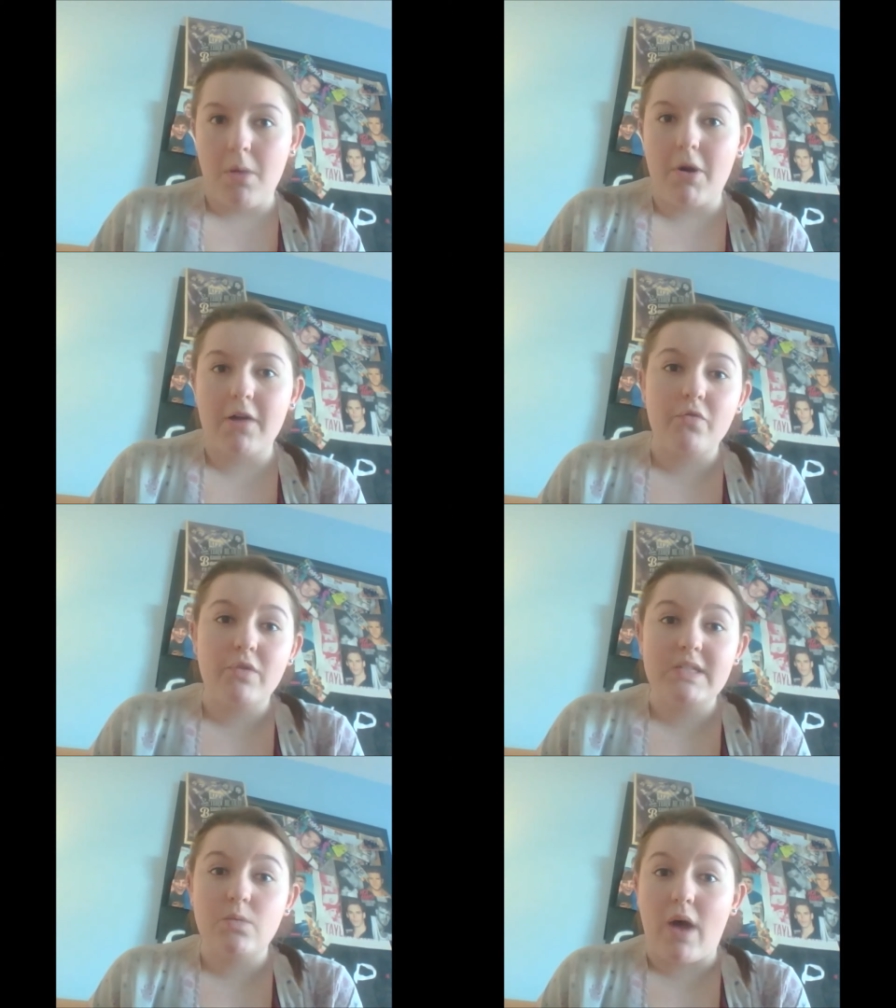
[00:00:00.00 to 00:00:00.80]
Part of the
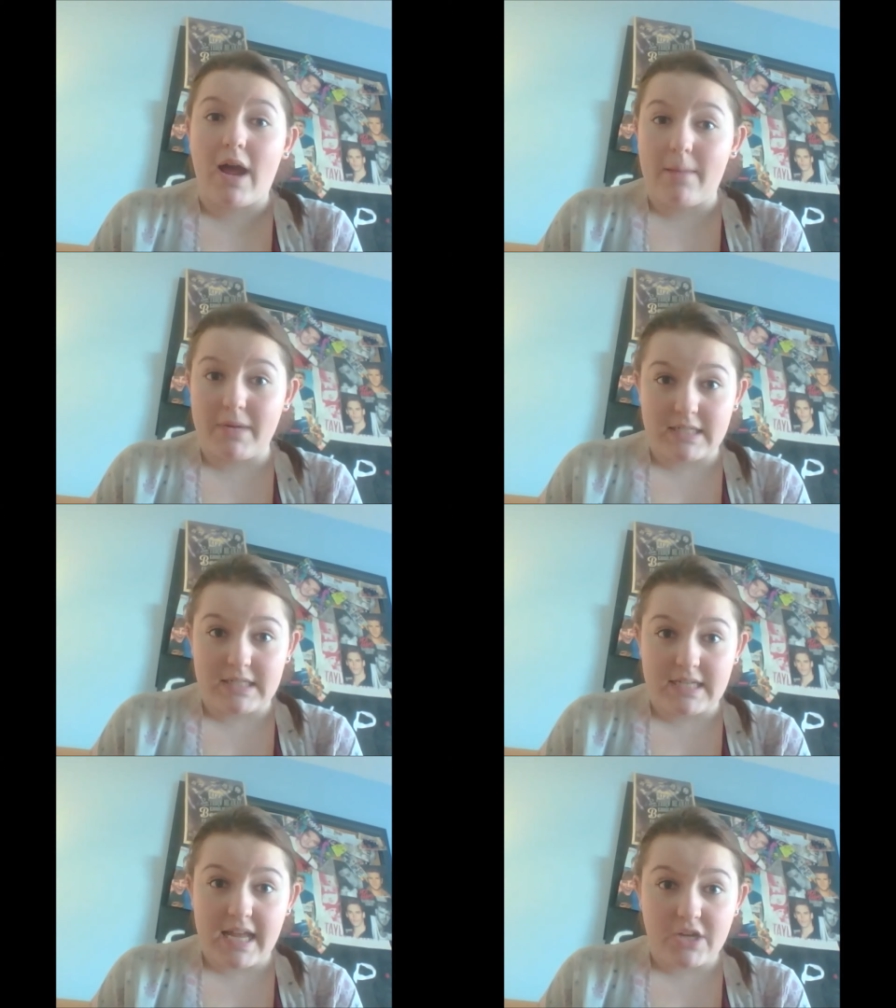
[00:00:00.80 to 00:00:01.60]
reason why I picked
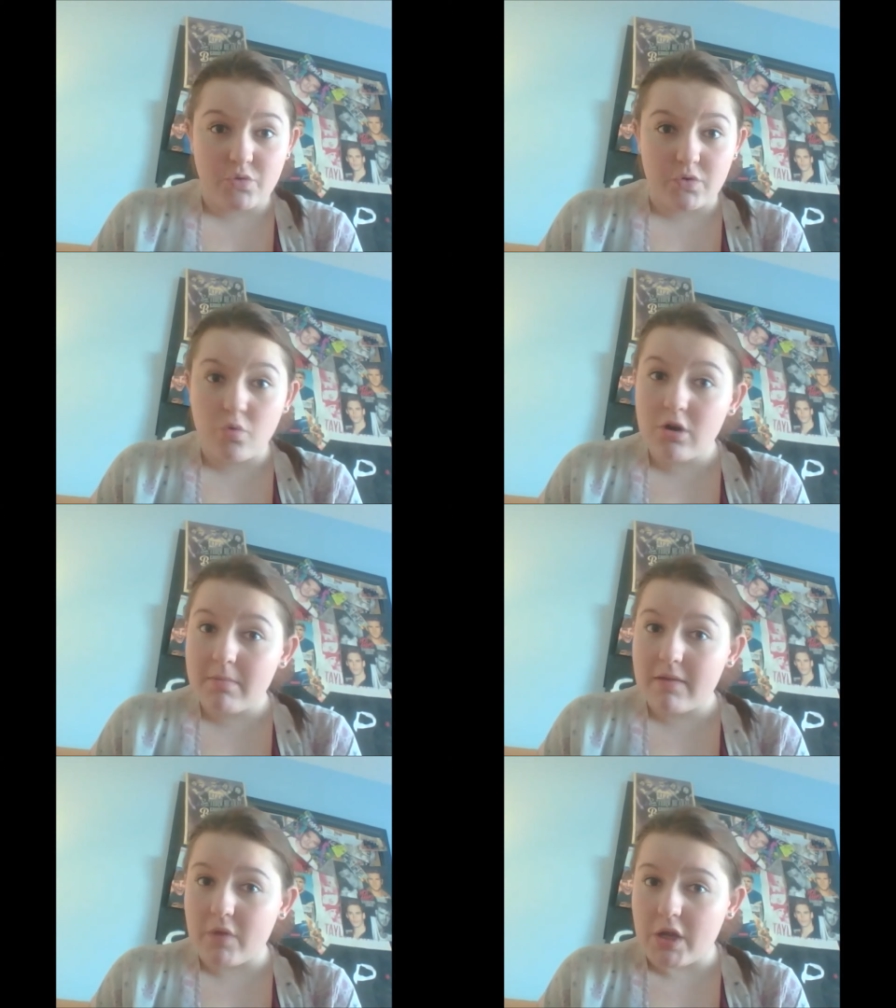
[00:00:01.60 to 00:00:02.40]
today to record
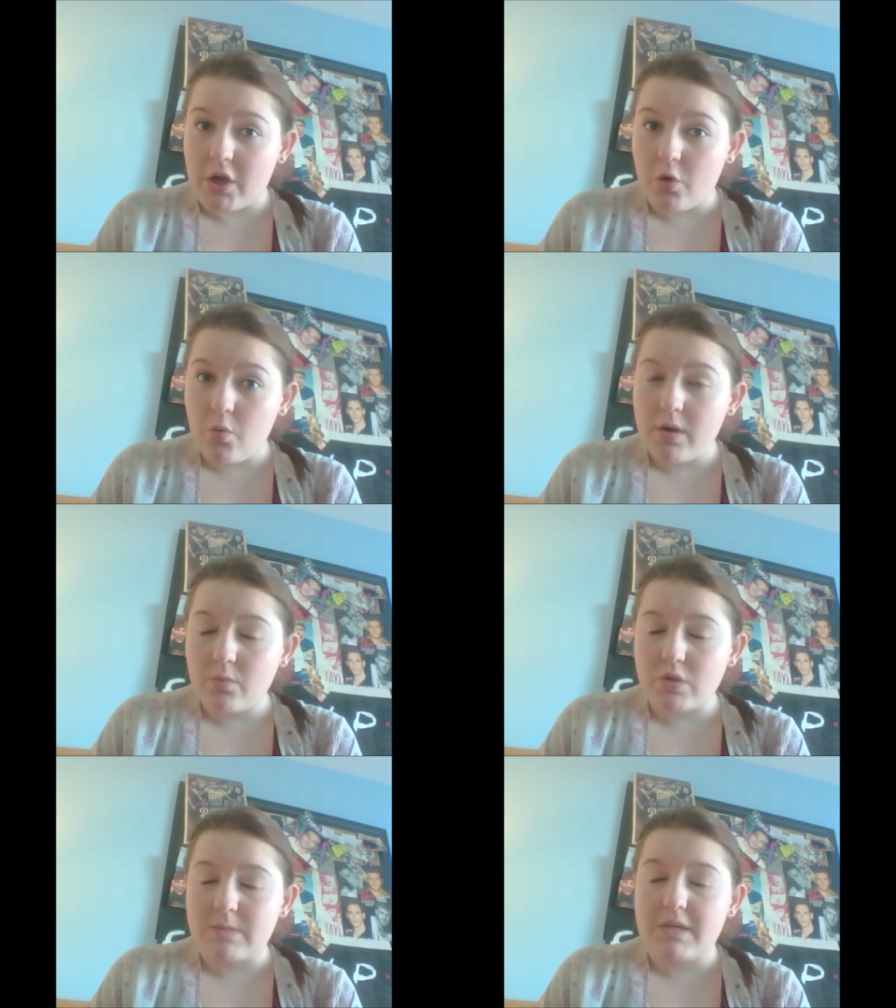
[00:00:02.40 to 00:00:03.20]
my video
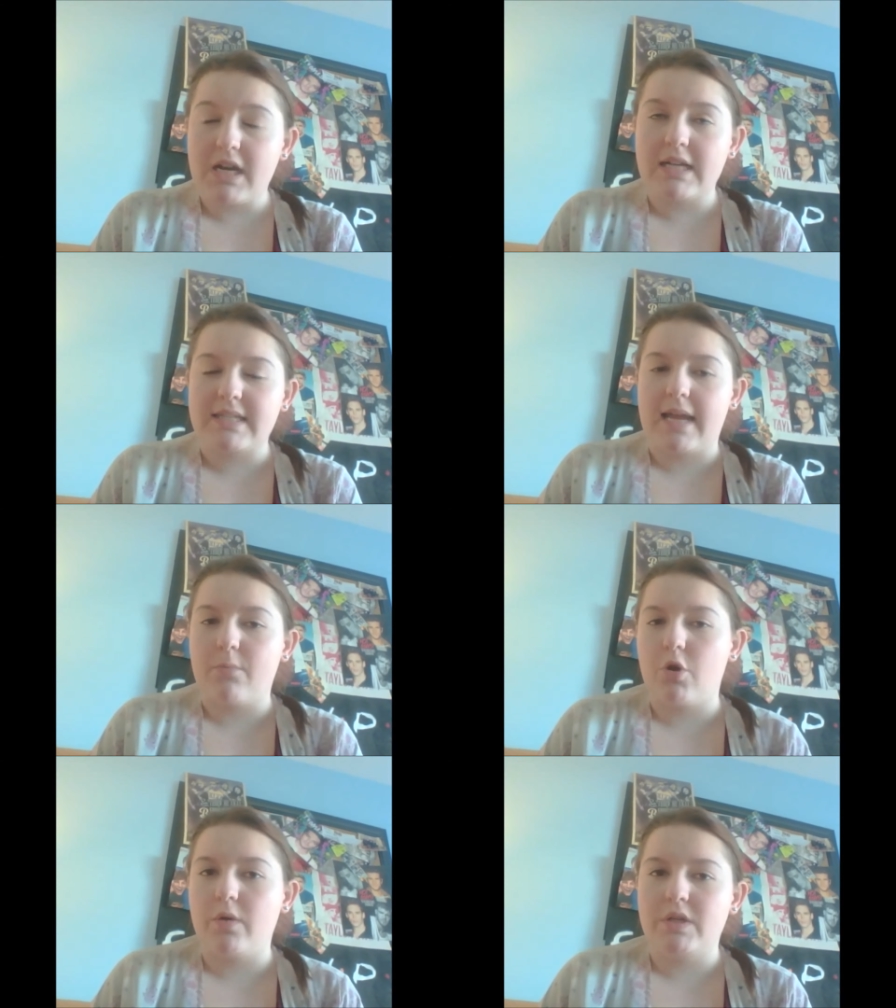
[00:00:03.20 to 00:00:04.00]
was because I am
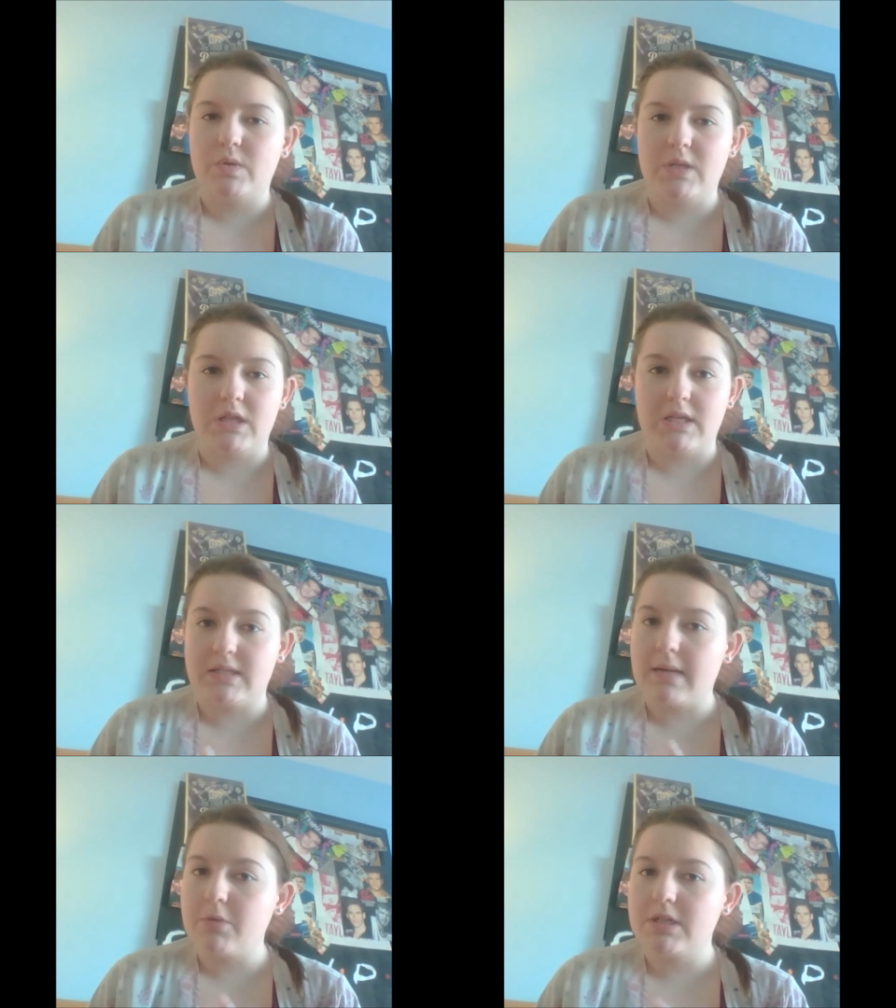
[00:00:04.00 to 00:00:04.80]
going to see the
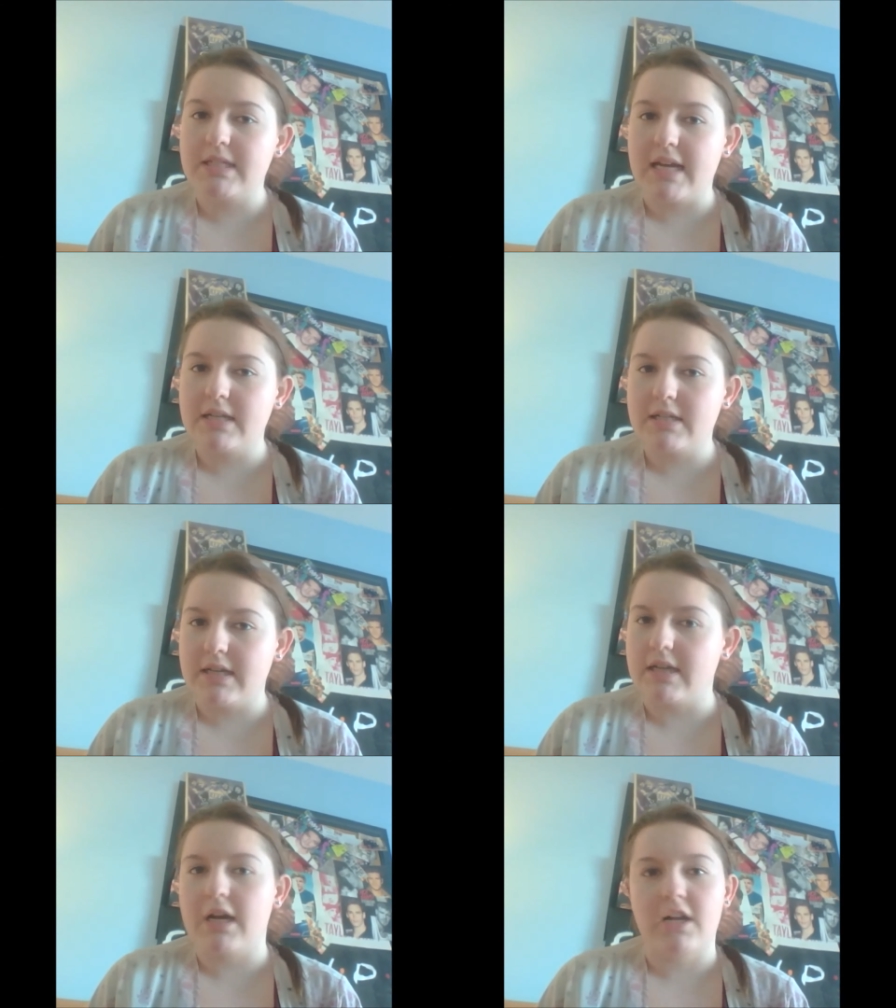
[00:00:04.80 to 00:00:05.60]
Summer Set
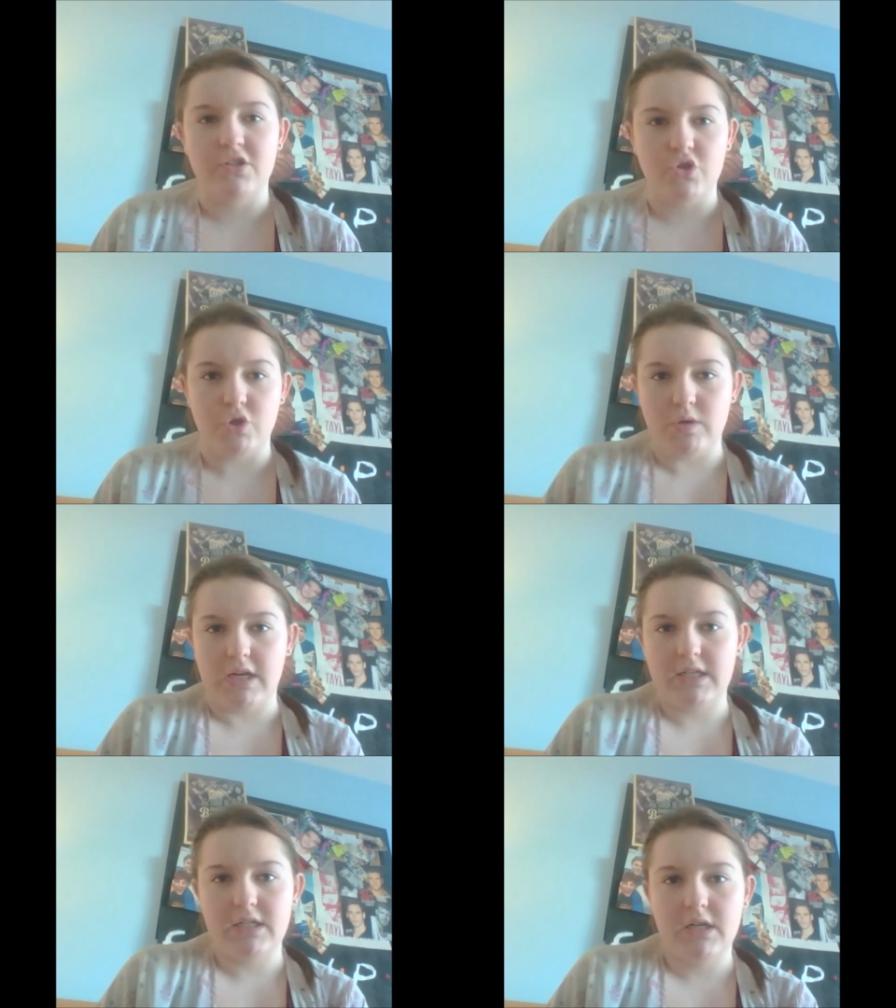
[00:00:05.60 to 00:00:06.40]
in concert
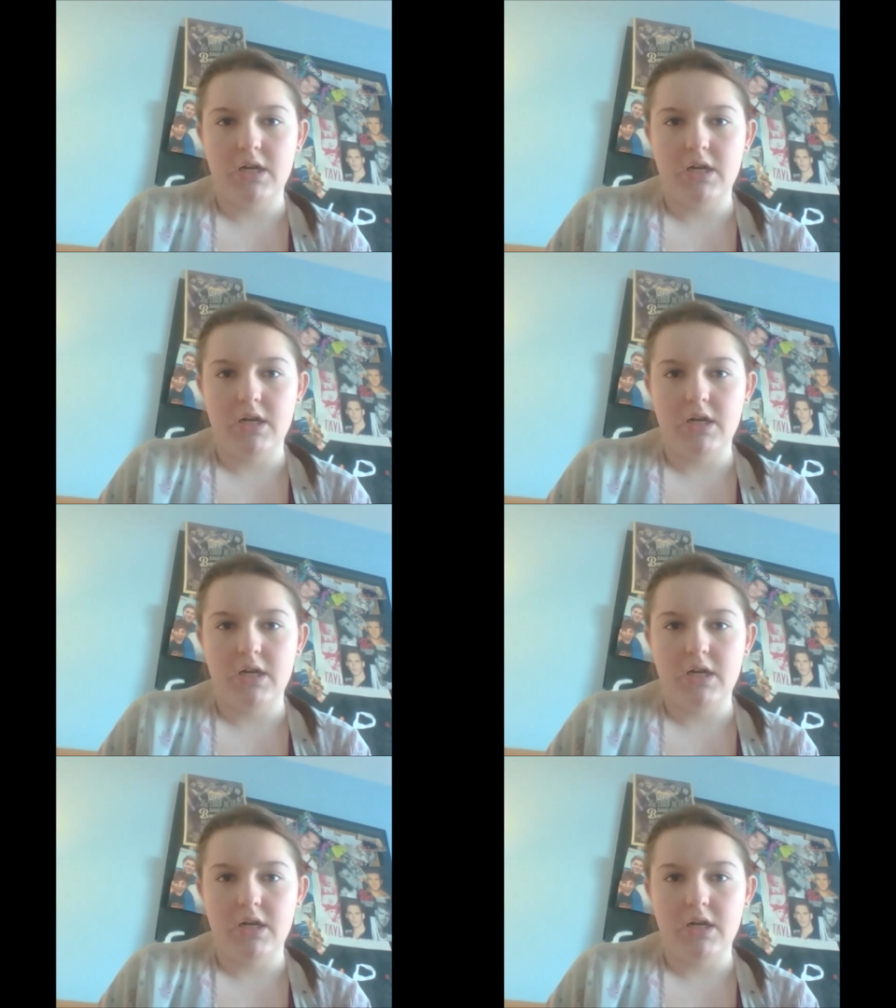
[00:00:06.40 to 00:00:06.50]
tonight.